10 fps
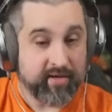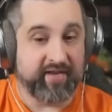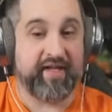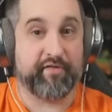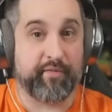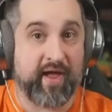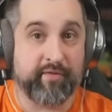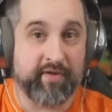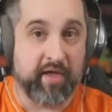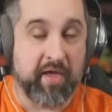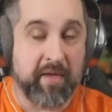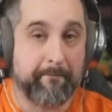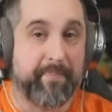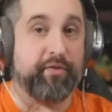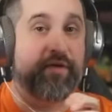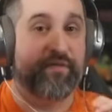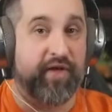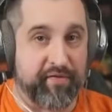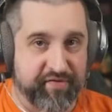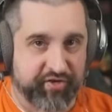Next round, both of
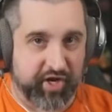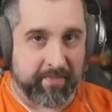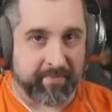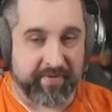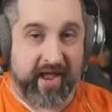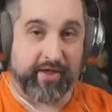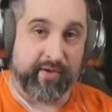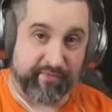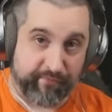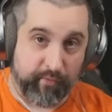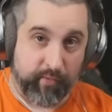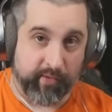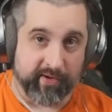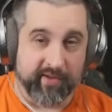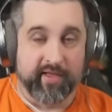those jump. Now you have 4.